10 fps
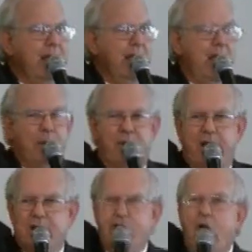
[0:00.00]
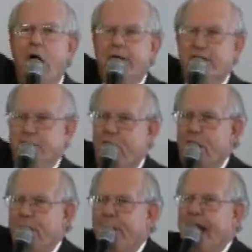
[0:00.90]
And when there's darkness
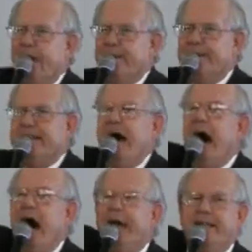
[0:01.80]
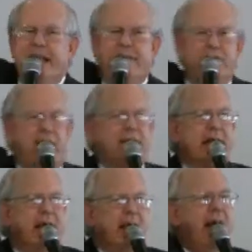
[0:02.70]
all around us, God gives us
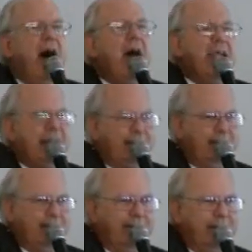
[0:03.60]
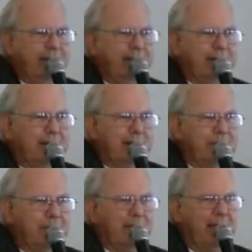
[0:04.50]
light.
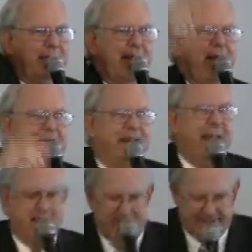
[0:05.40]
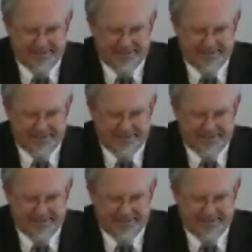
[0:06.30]
Can I have an amen,